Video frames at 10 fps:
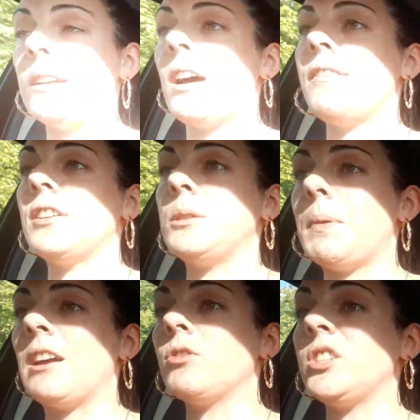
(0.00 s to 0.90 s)
life has
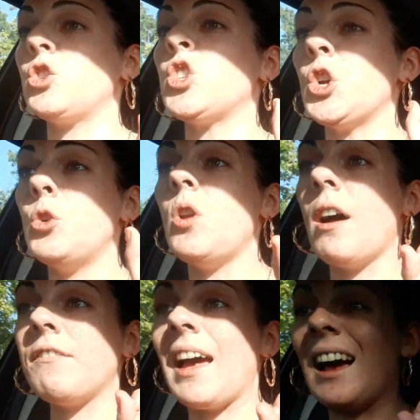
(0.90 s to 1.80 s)
boundaries. True
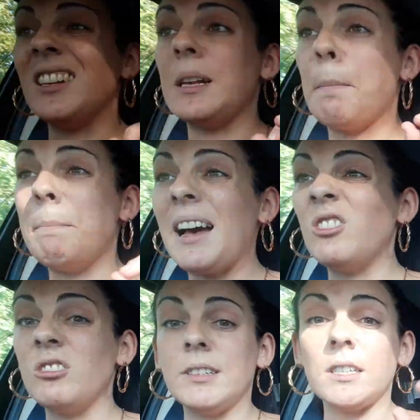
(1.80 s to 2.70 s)
love has
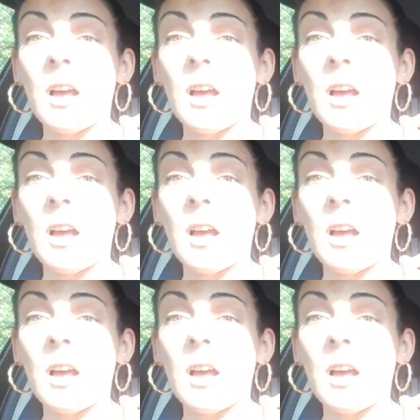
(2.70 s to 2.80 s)
boundaries.